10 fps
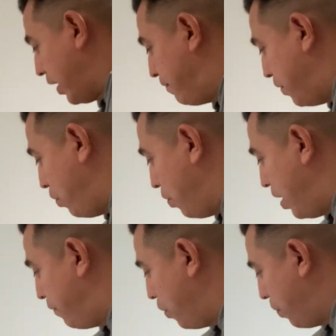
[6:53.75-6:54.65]
if you
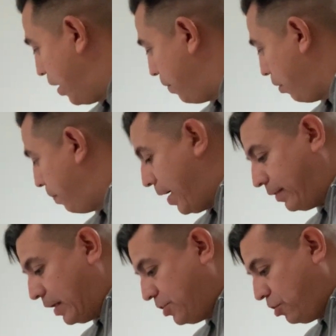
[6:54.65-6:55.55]
able to pay
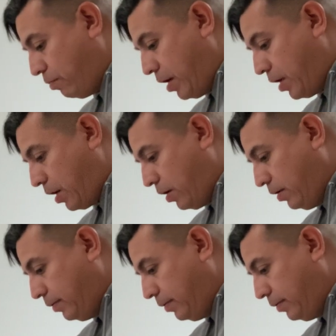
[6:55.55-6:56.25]
attention right here,